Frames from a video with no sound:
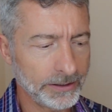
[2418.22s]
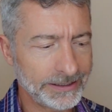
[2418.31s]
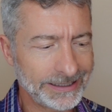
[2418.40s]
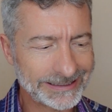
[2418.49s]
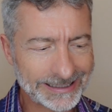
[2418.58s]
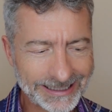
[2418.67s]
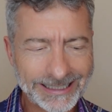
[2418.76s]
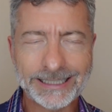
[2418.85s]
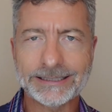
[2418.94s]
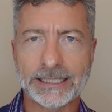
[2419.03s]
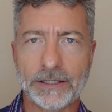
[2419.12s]
There's a
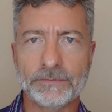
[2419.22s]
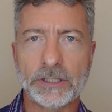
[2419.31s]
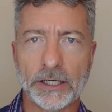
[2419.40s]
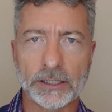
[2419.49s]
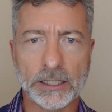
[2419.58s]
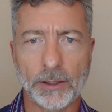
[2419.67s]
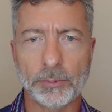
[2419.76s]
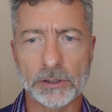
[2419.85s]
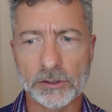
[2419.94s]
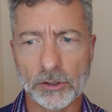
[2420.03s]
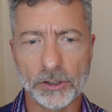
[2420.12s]
thing that I've done a
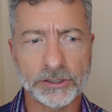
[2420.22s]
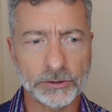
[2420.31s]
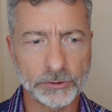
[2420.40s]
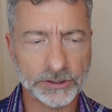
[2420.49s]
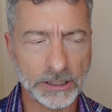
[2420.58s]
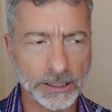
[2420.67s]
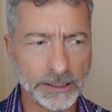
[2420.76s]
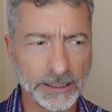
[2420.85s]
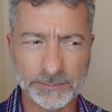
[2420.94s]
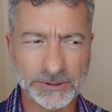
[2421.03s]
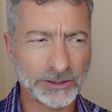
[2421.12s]
couple of lawsuits on,
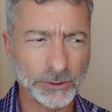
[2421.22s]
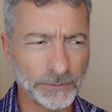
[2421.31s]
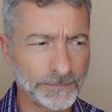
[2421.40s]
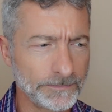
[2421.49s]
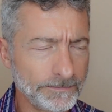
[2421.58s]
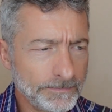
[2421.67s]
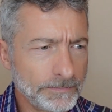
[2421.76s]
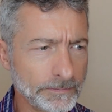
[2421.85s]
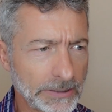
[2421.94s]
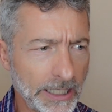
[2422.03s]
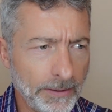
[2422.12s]
and I'm still
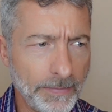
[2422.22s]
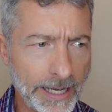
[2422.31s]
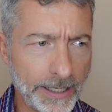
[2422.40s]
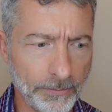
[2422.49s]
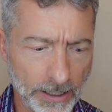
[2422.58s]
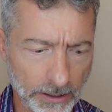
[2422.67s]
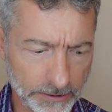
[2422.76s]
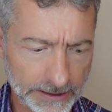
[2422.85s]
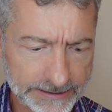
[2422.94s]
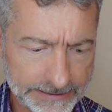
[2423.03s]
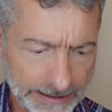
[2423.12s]
kind of mad about.
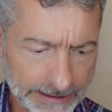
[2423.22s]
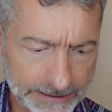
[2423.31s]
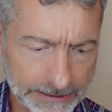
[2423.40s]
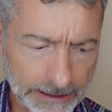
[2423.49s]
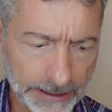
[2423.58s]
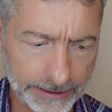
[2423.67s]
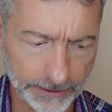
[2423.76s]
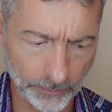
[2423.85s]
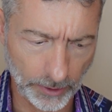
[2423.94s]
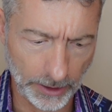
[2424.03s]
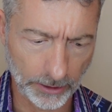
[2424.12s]
It hasn't gone
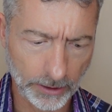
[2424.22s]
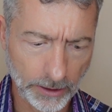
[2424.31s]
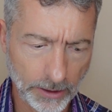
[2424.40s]
anywhere.